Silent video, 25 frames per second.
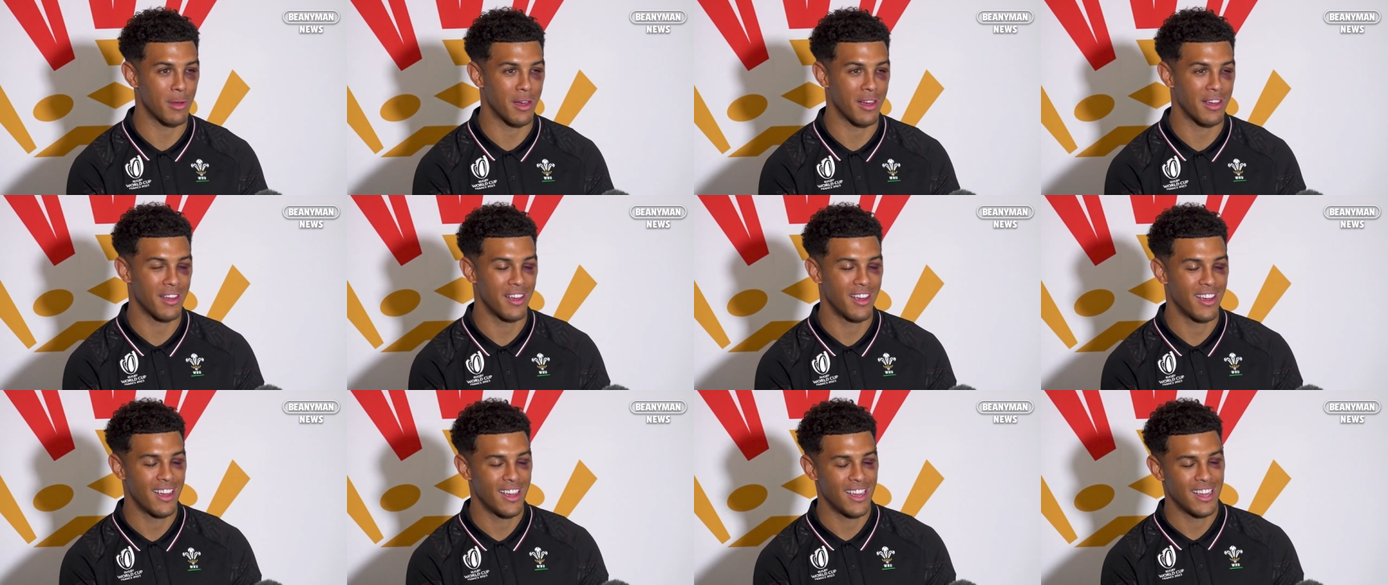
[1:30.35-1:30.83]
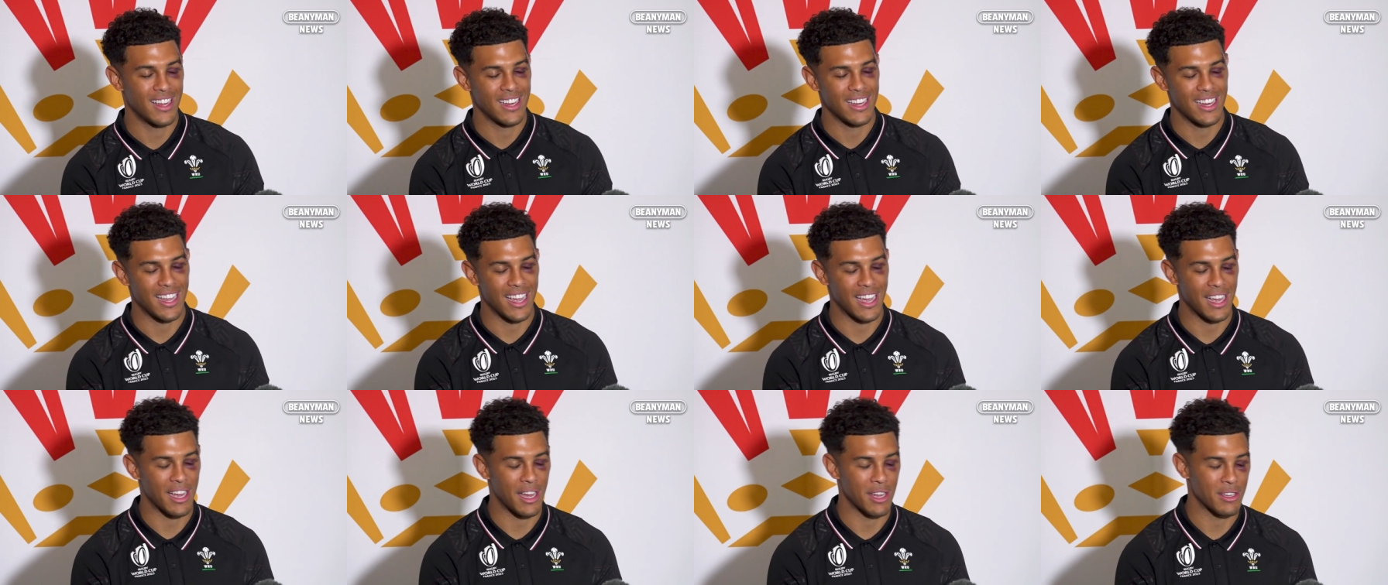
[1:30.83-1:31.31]
But
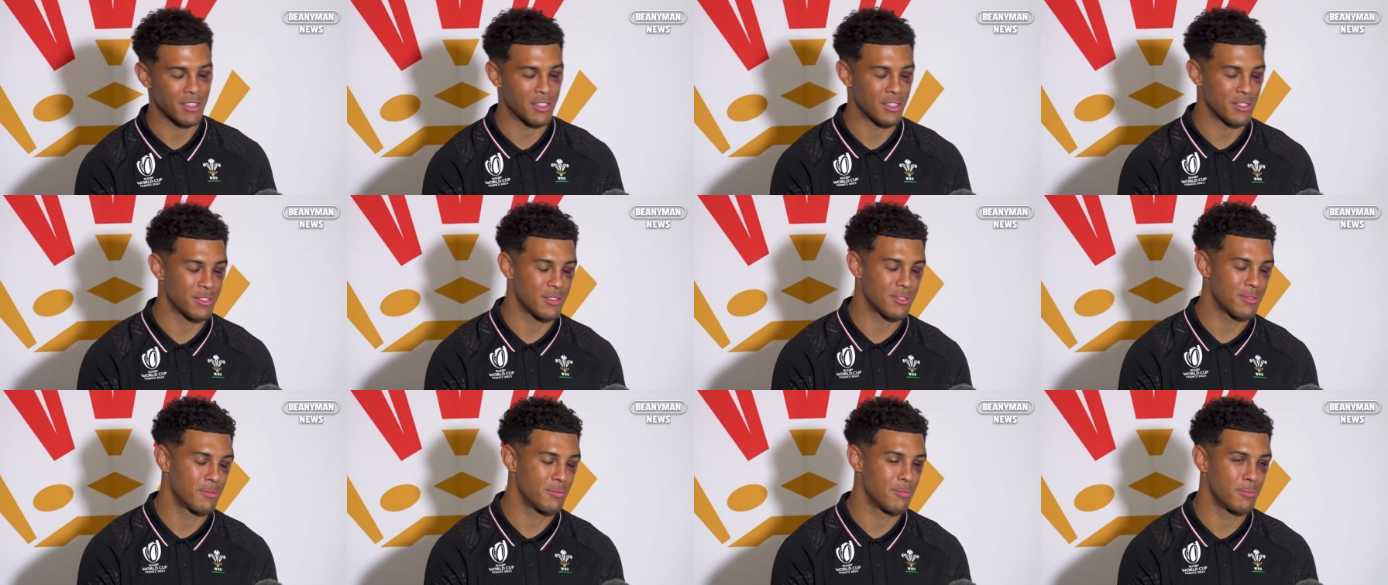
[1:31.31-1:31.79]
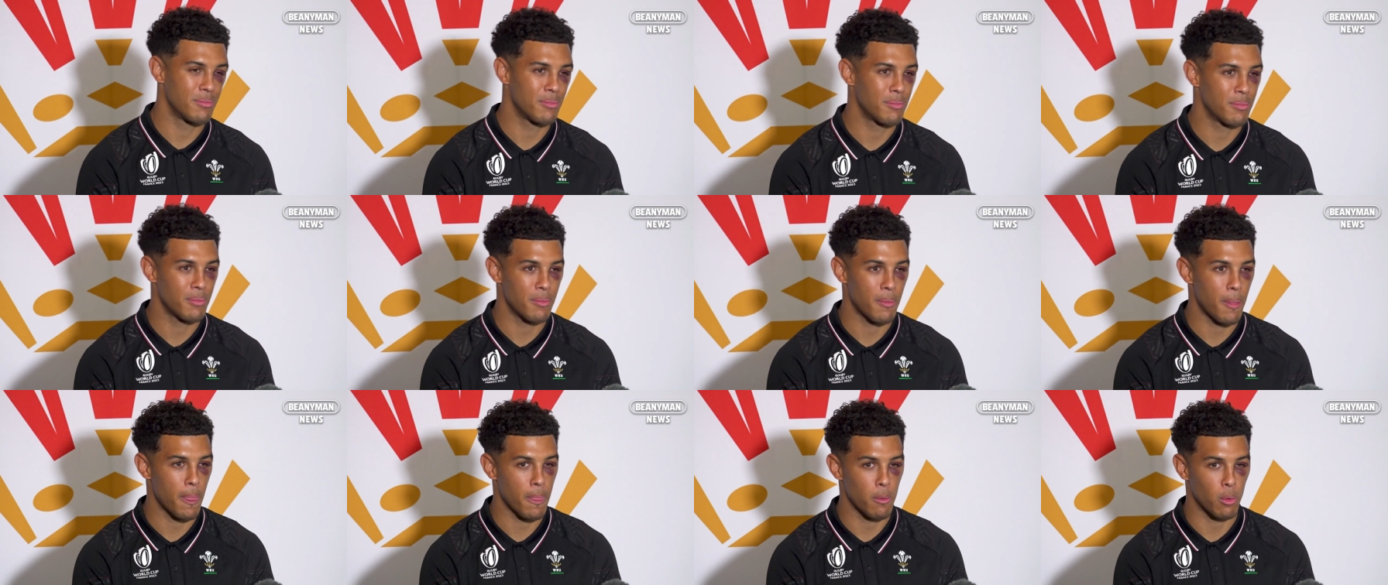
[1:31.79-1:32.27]
yeah, I just
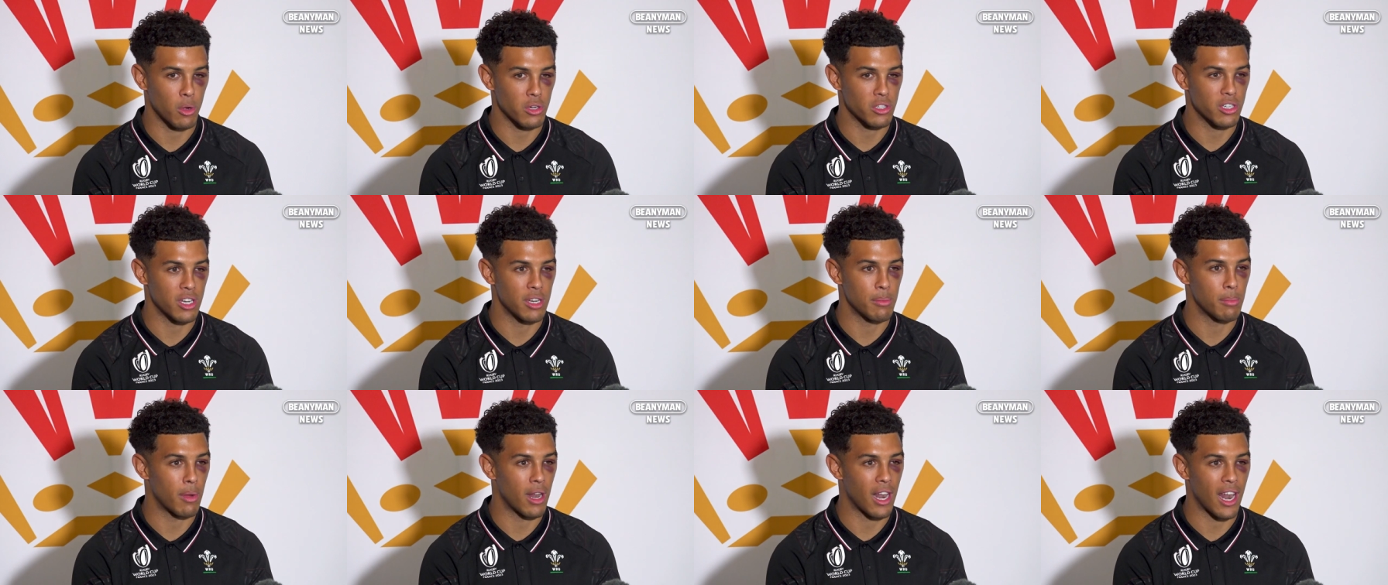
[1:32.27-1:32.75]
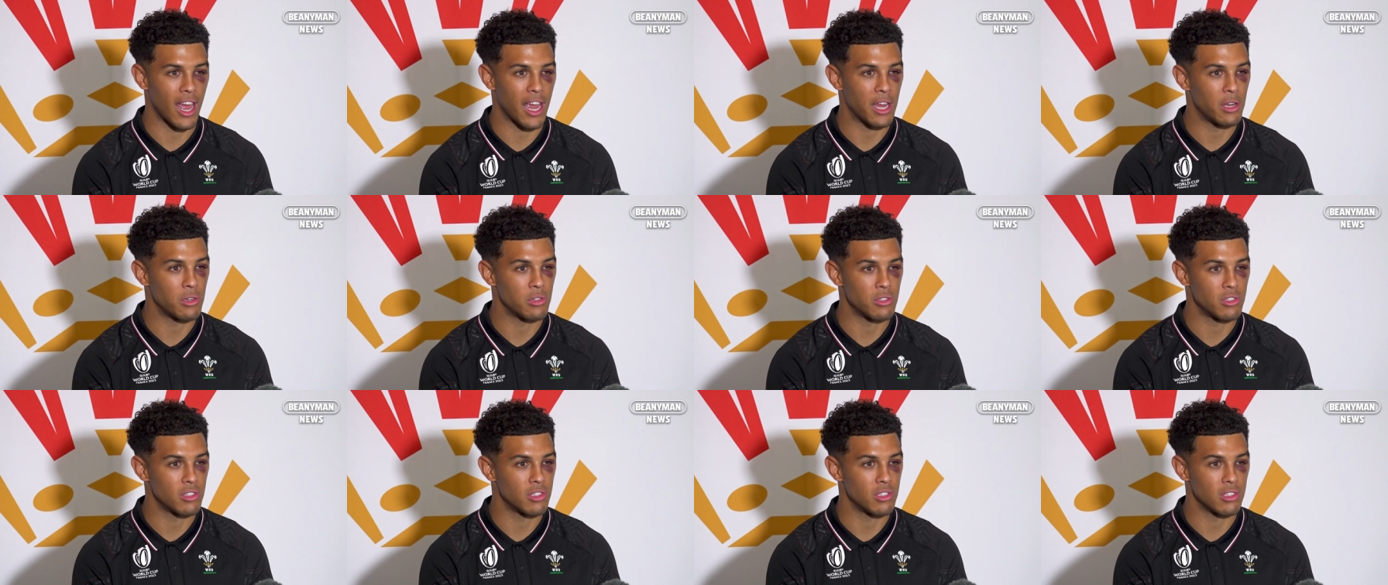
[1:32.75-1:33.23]
watched it in my
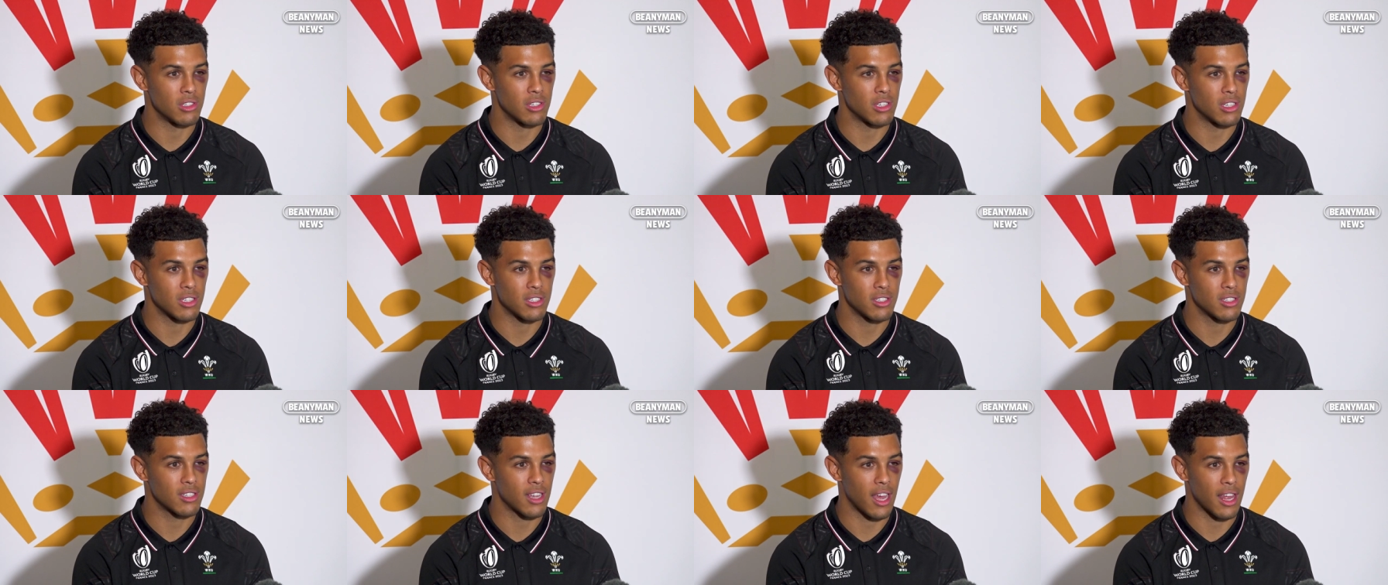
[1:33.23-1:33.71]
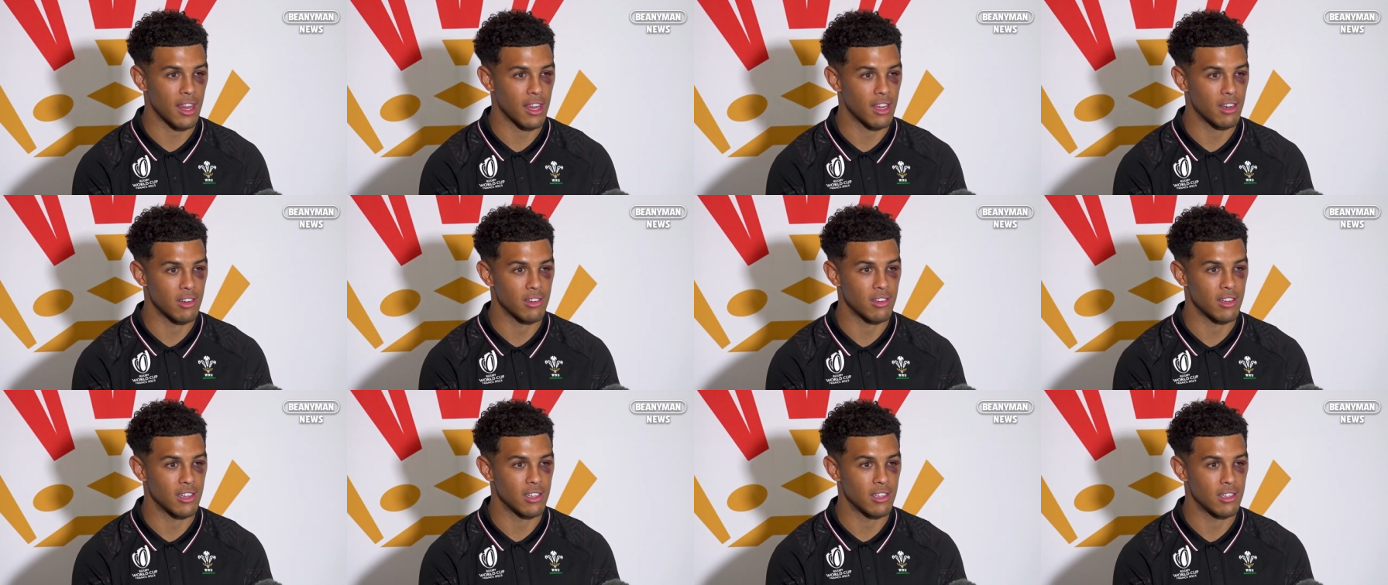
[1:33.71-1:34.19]
lounge and just sat
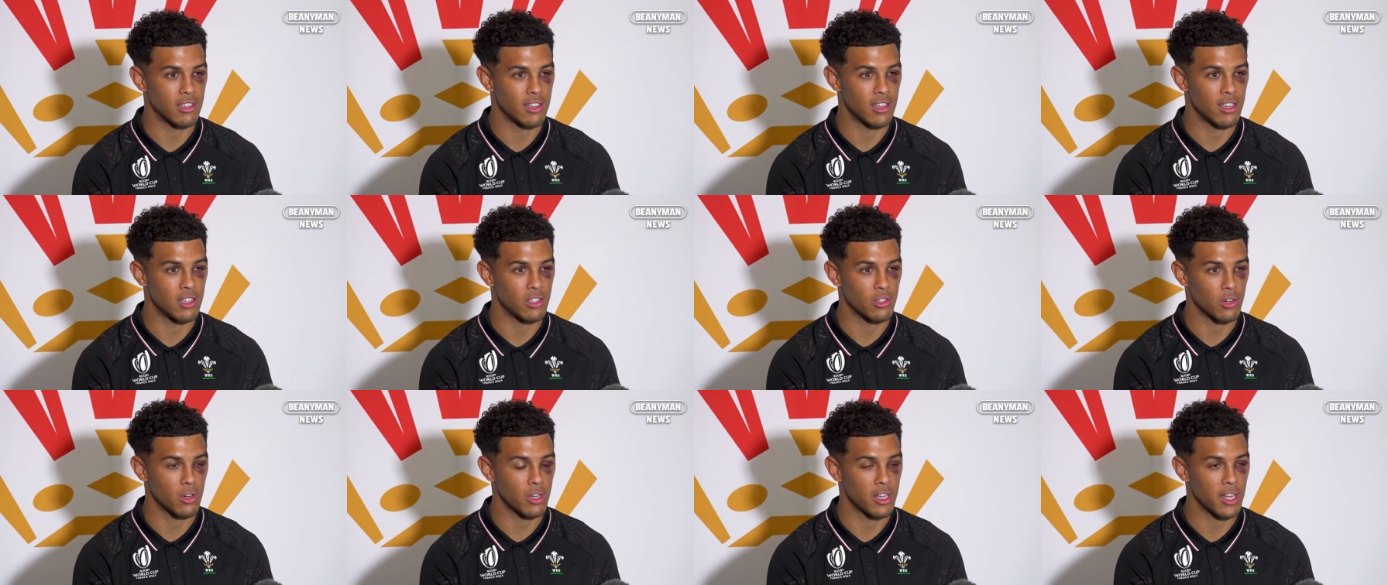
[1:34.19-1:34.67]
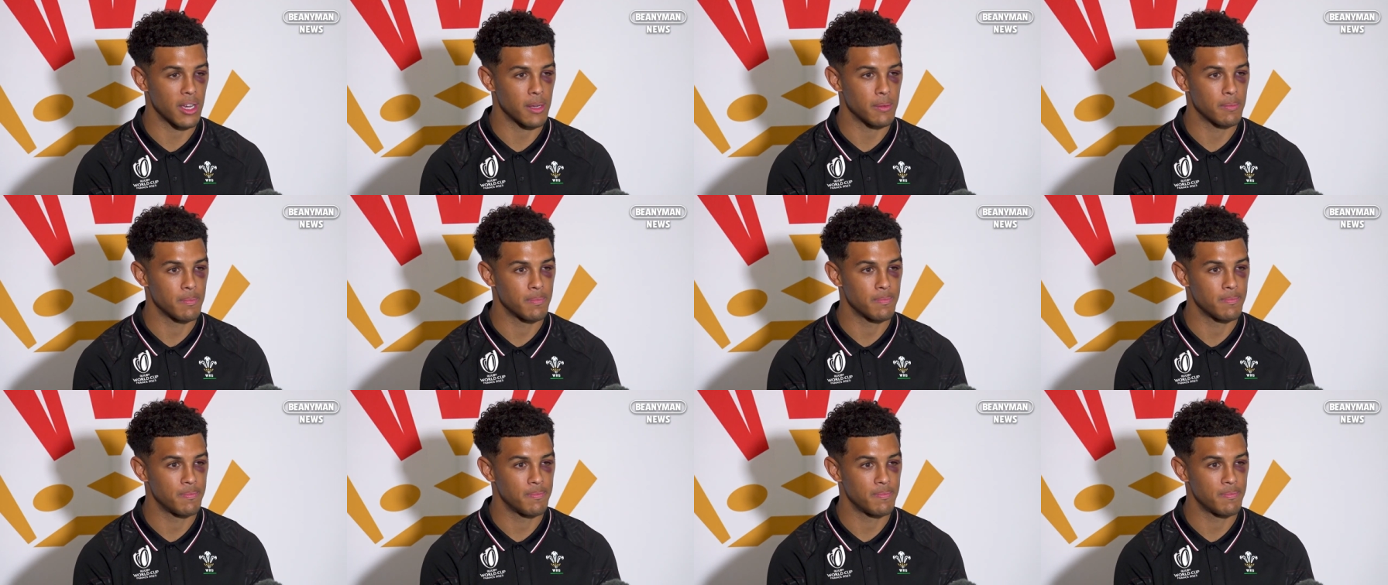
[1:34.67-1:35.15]
there and enjoyed
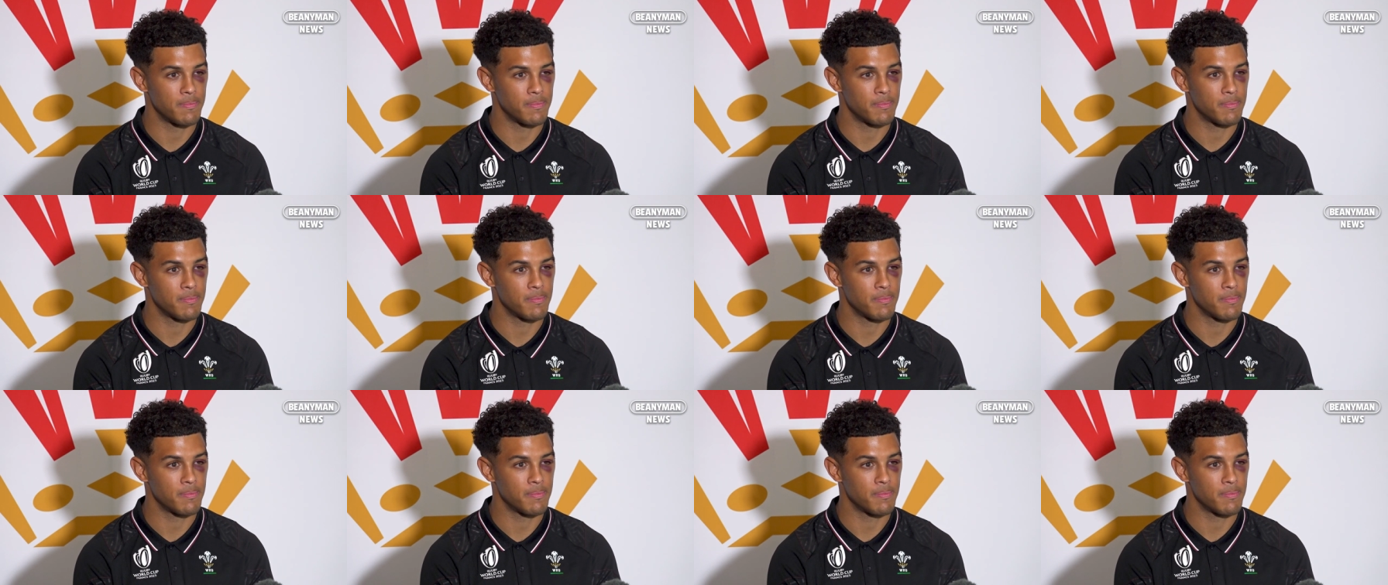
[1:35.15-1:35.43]
it. Yeah,